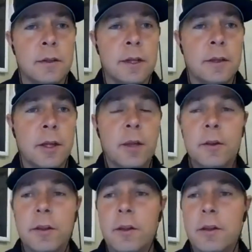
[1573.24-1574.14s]
And the
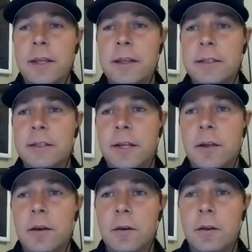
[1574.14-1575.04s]
other thing that I
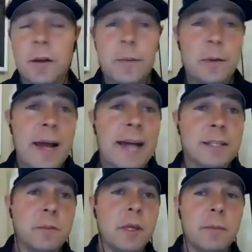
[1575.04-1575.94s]
know a lot of people
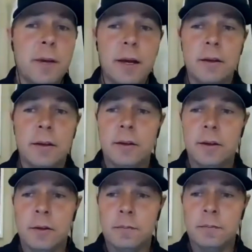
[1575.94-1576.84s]
ask me about
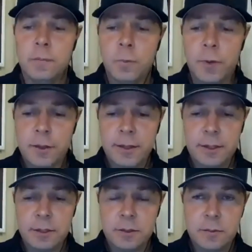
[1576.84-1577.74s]
with
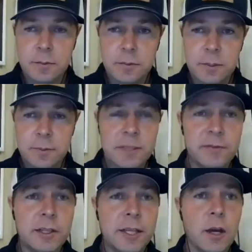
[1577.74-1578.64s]

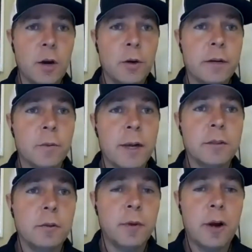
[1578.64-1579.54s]
specifically owning
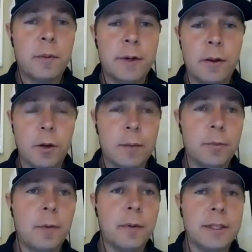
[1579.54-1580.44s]

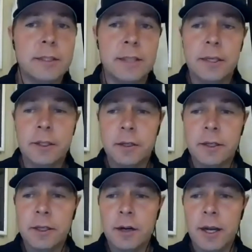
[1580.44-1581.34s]
property inside
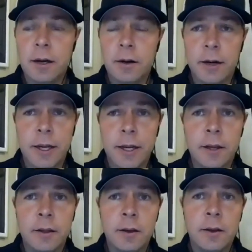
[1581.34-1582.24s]
your IRA.
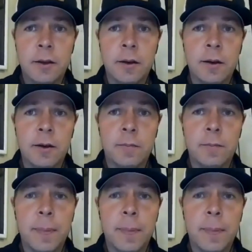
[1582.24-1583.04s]
Mm-hmm.